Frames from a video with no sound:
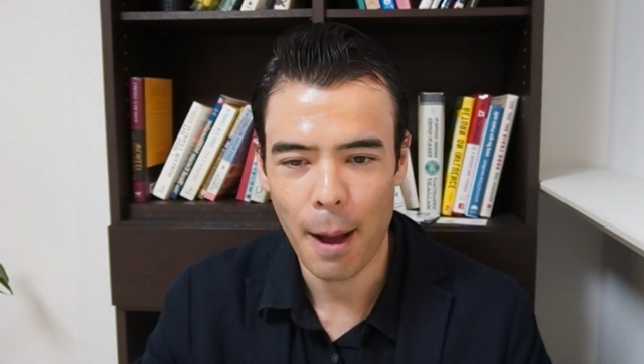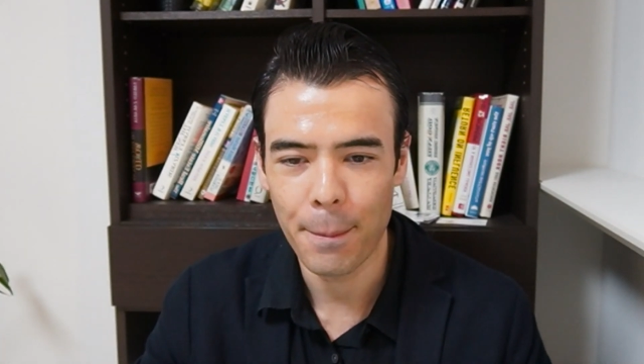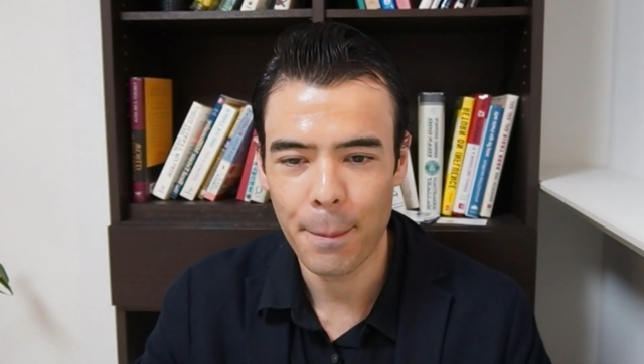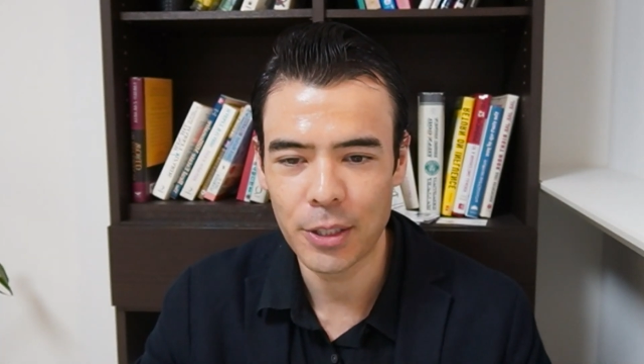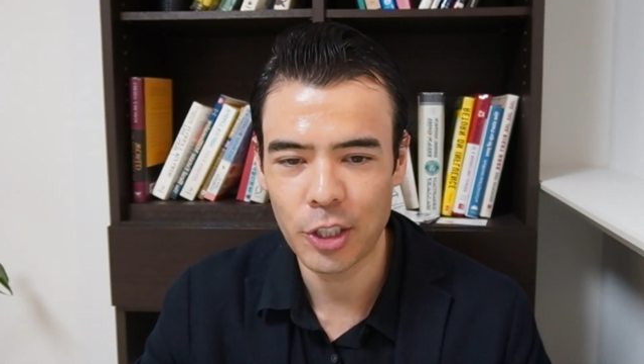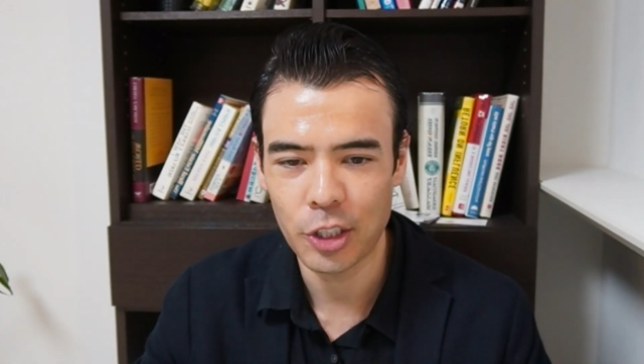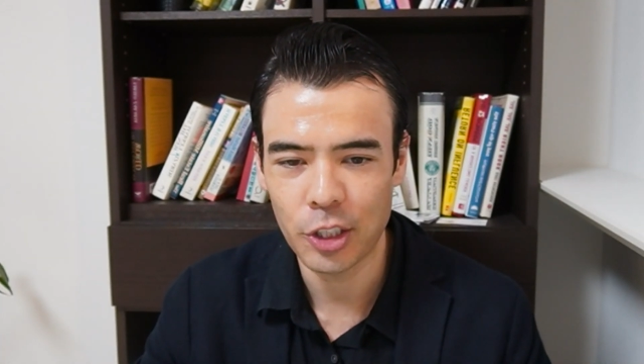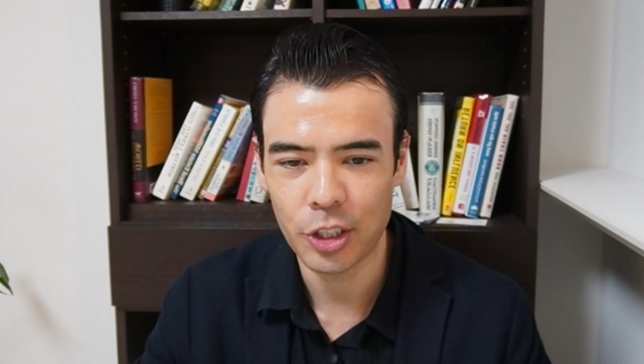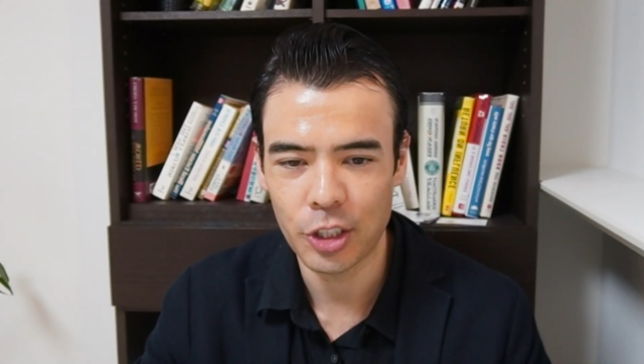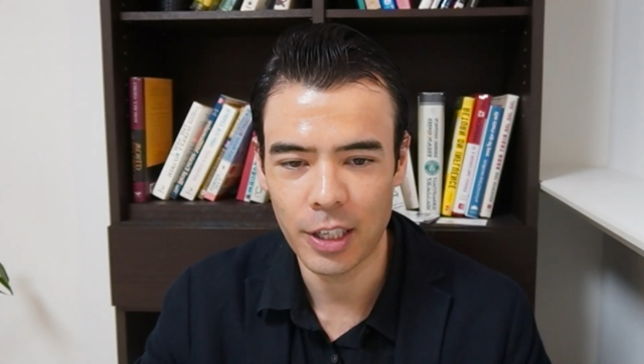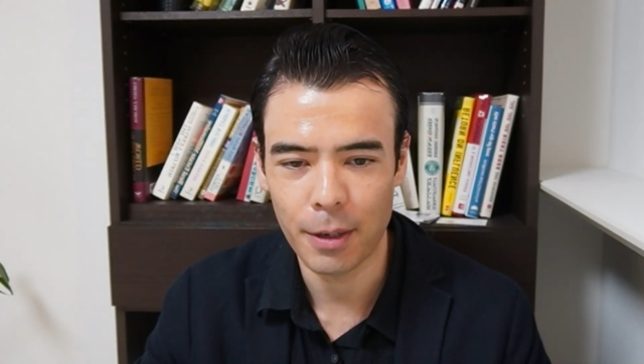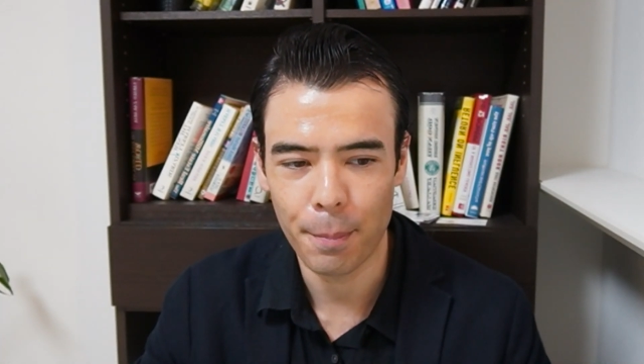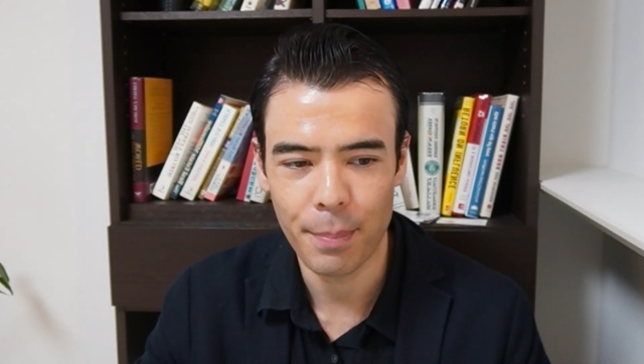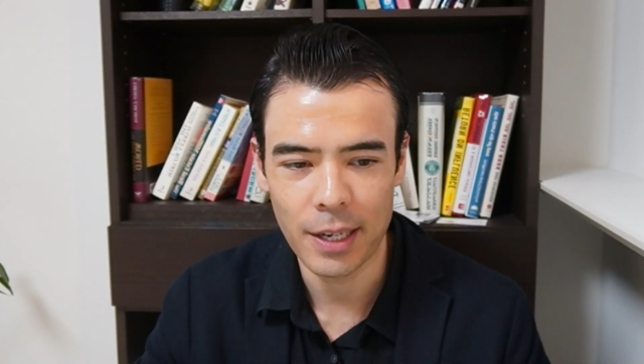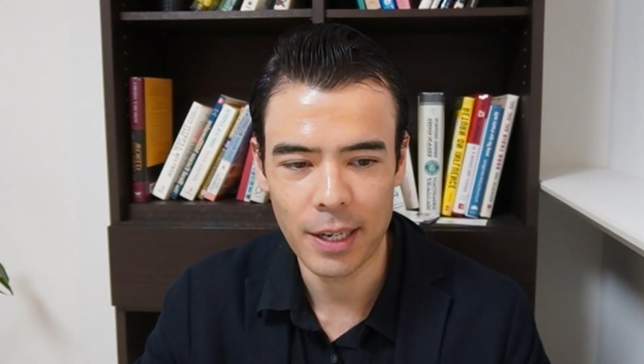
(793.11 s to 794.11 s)

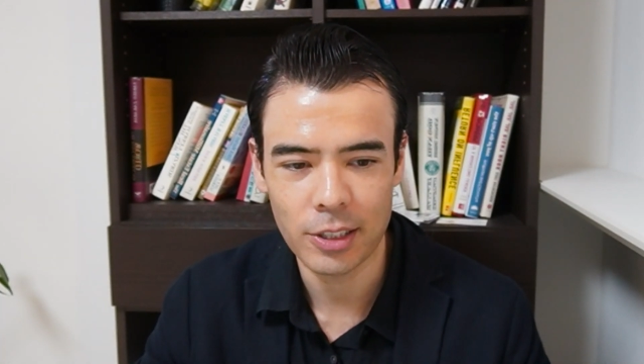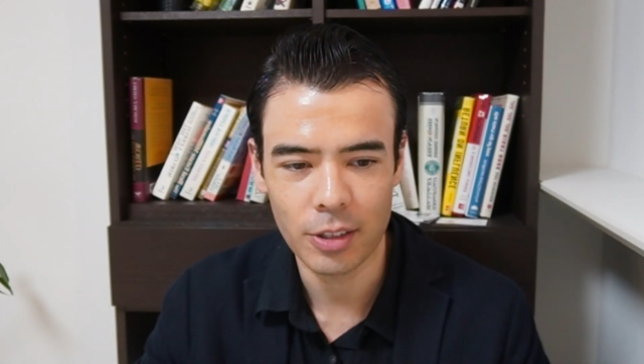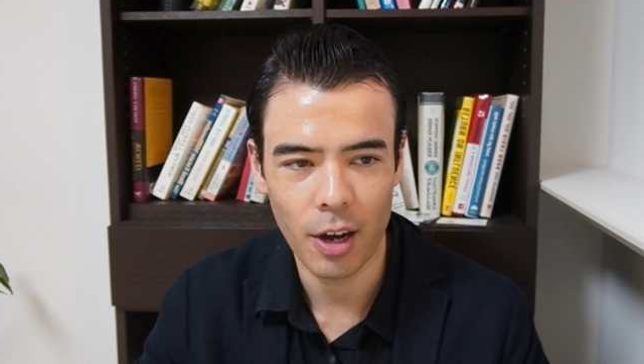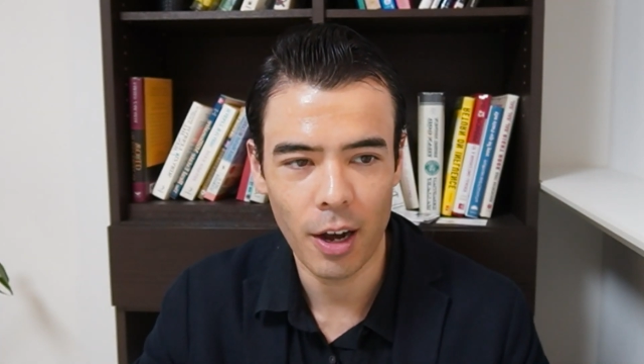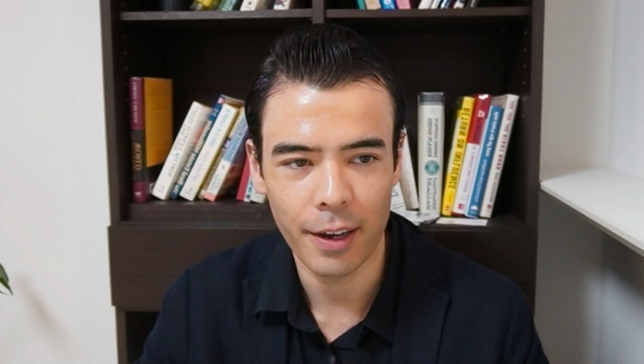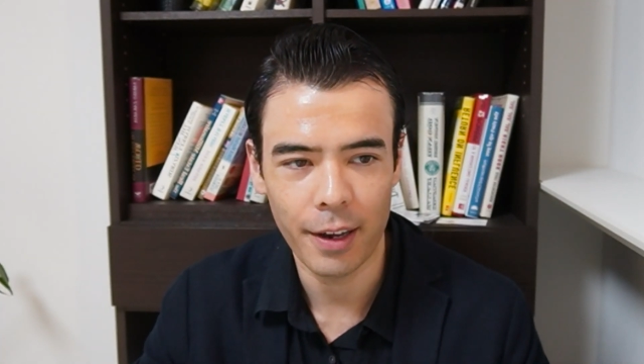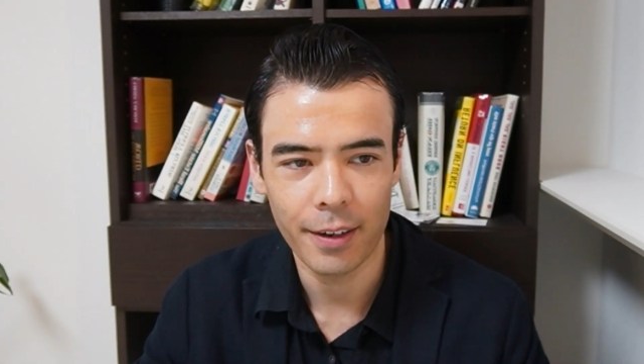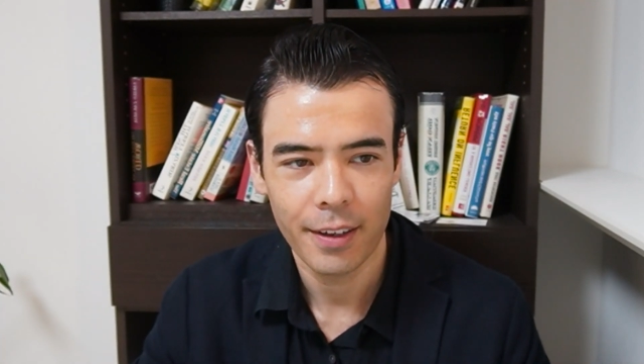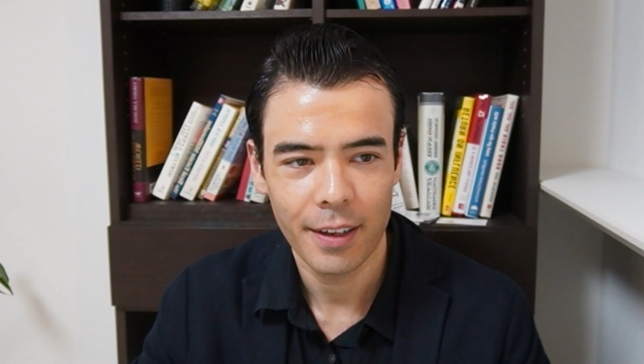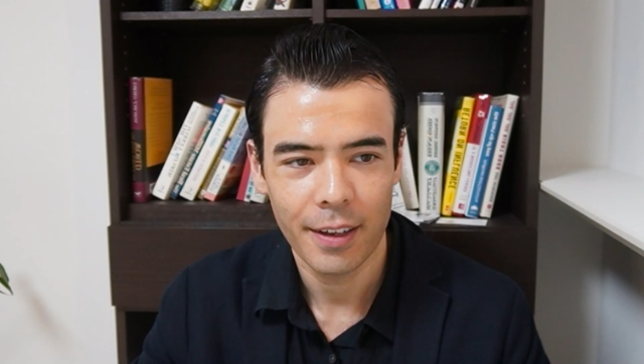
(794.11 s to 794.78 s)
positioning based on